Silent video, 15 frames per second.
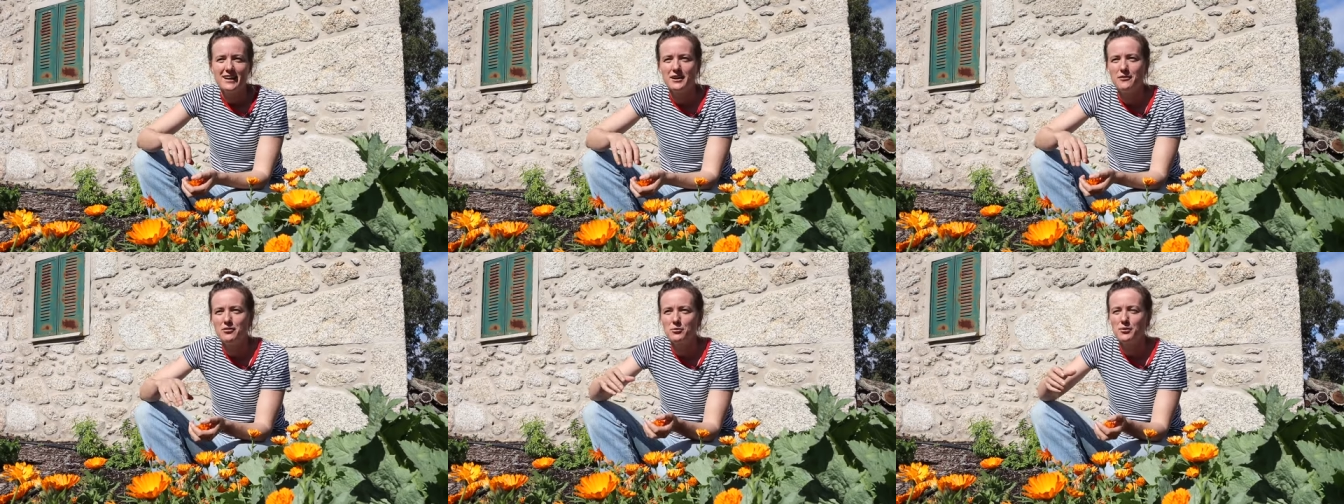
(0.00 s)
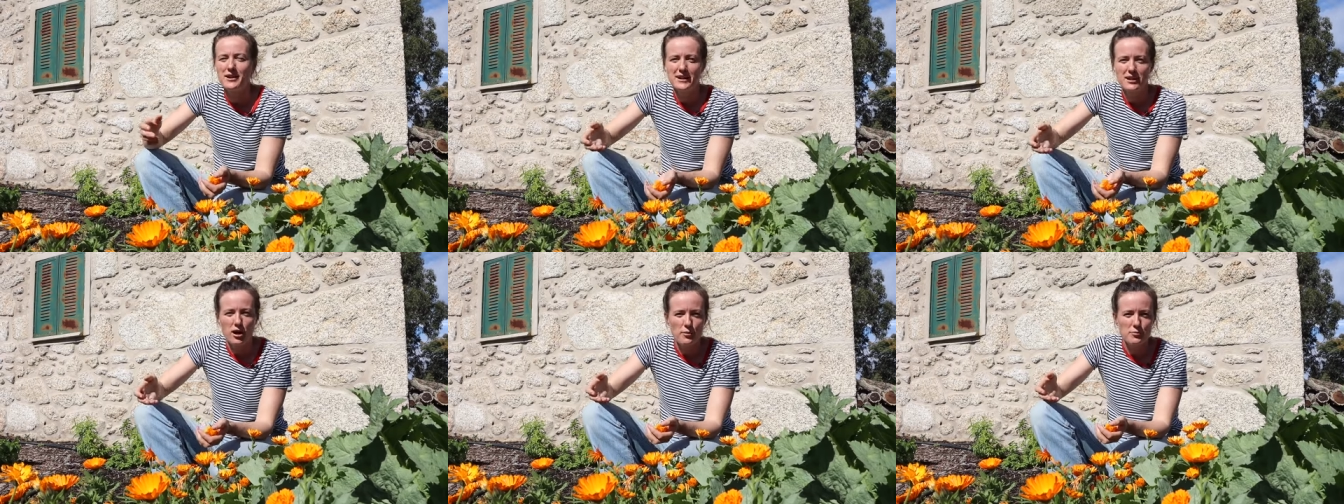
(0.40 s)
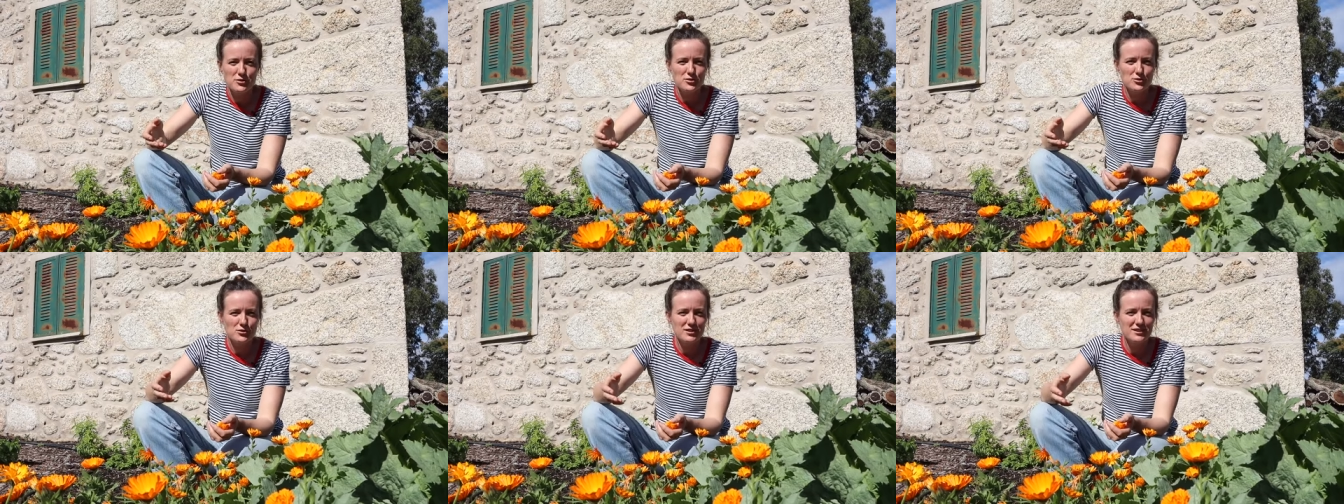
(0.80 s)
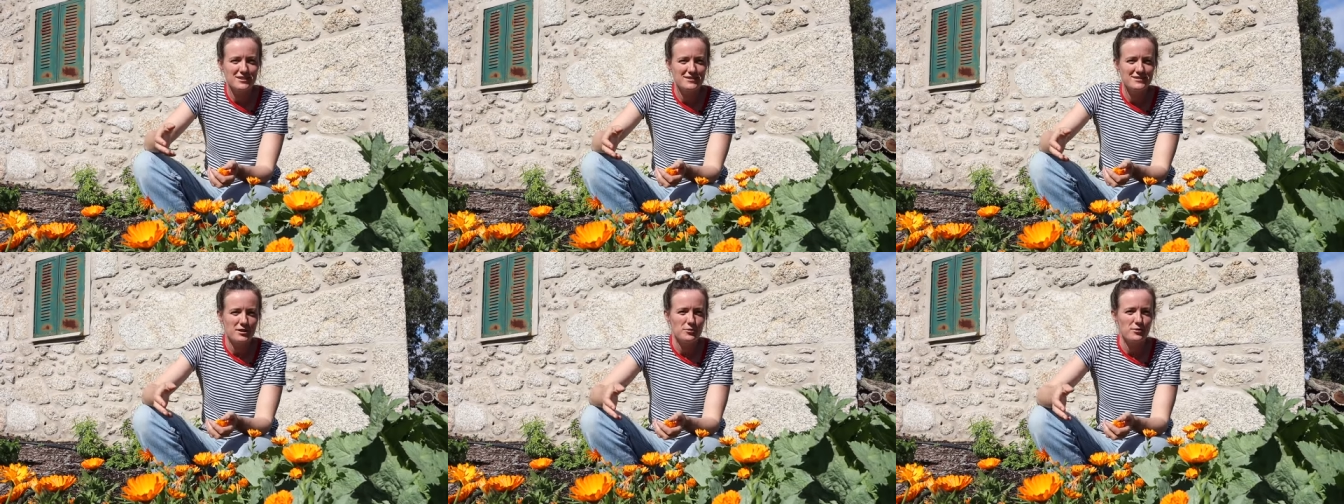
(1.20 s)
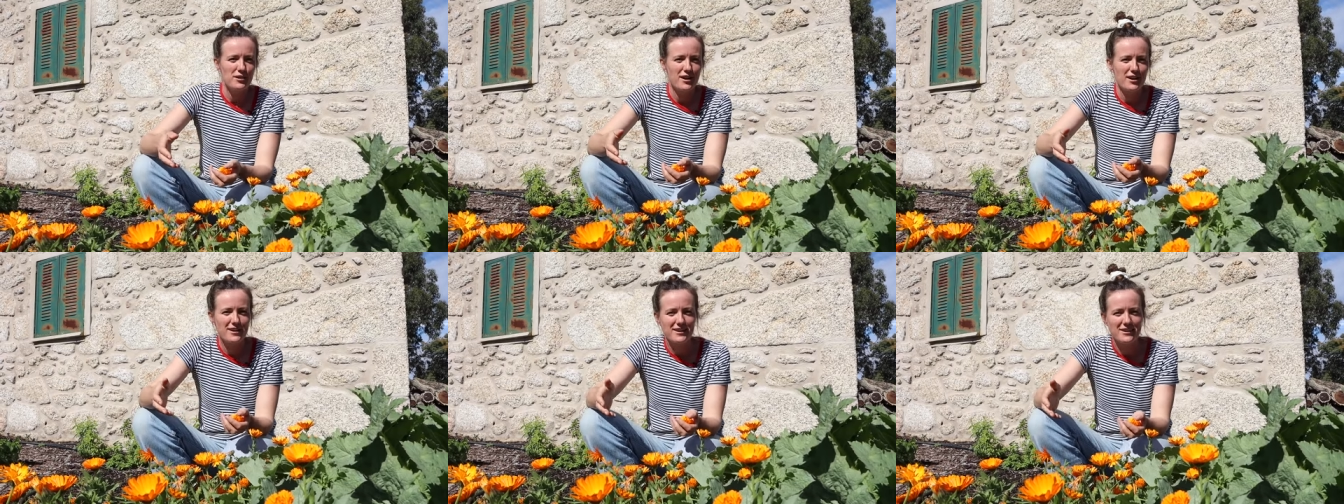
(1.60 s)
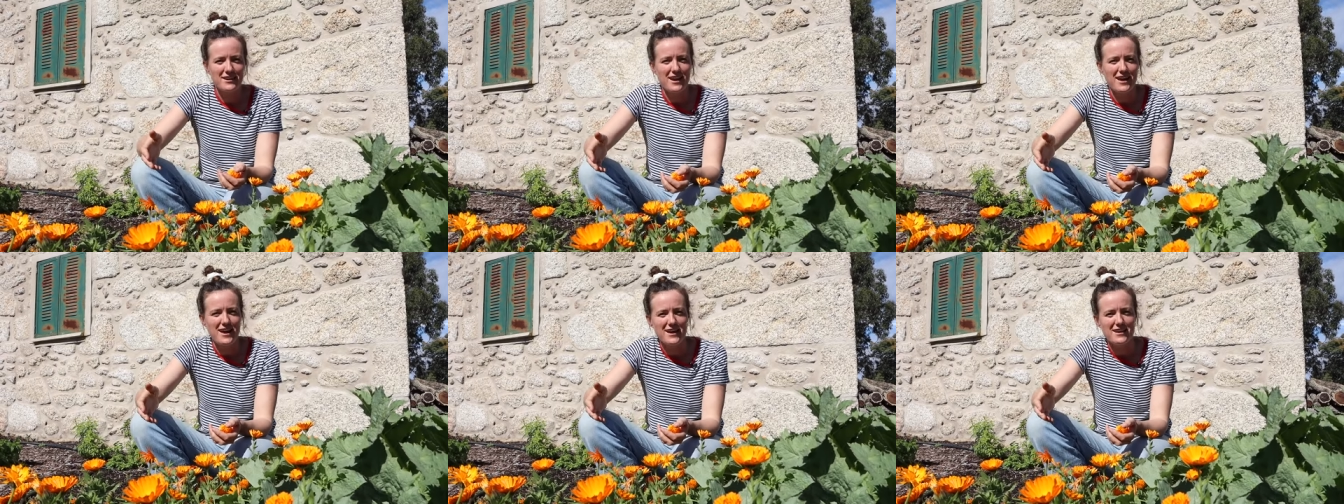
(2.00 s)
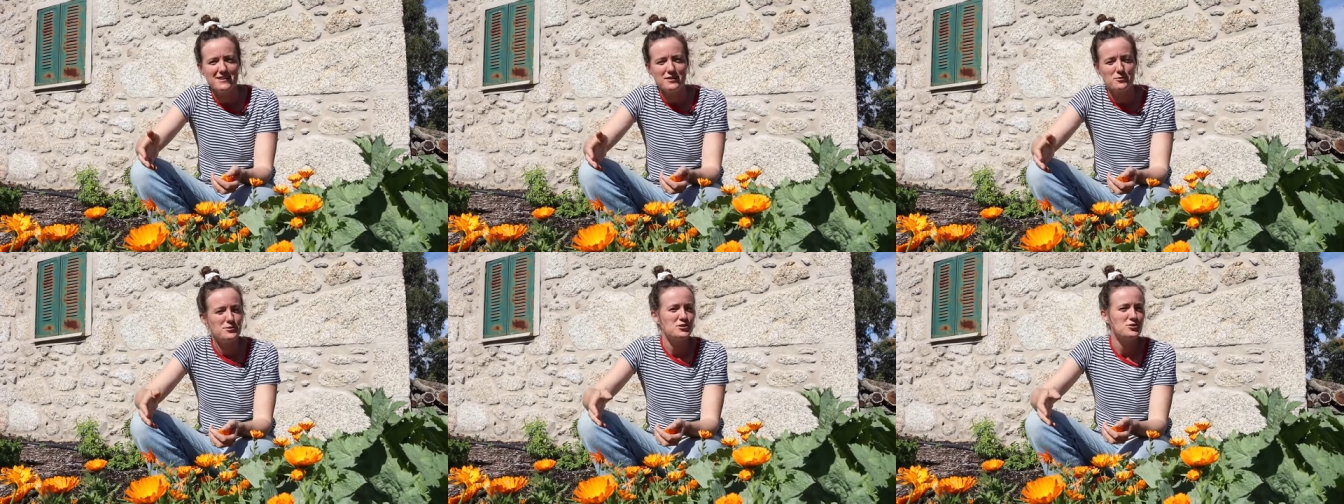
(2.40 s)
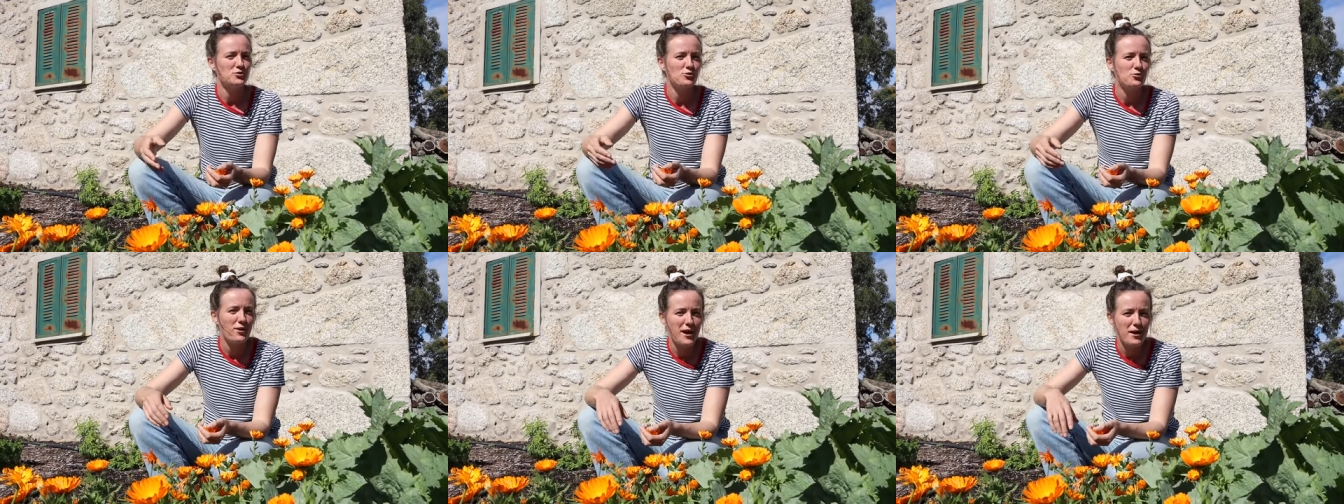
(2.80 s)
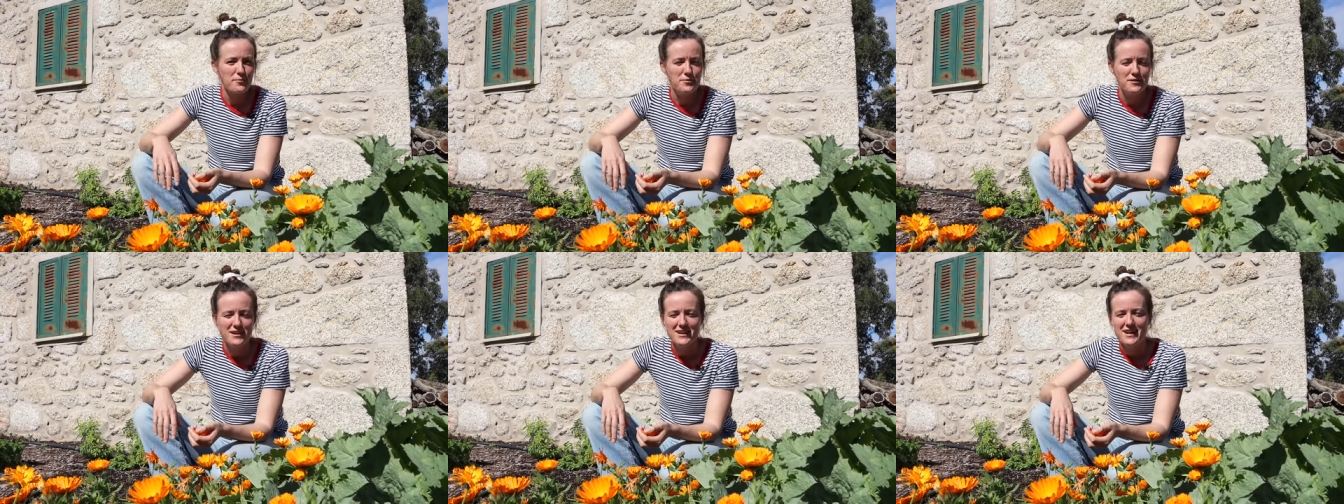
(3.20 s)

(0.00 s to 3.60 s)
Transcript: if there were any opportunities that were lying ahead that we should grab.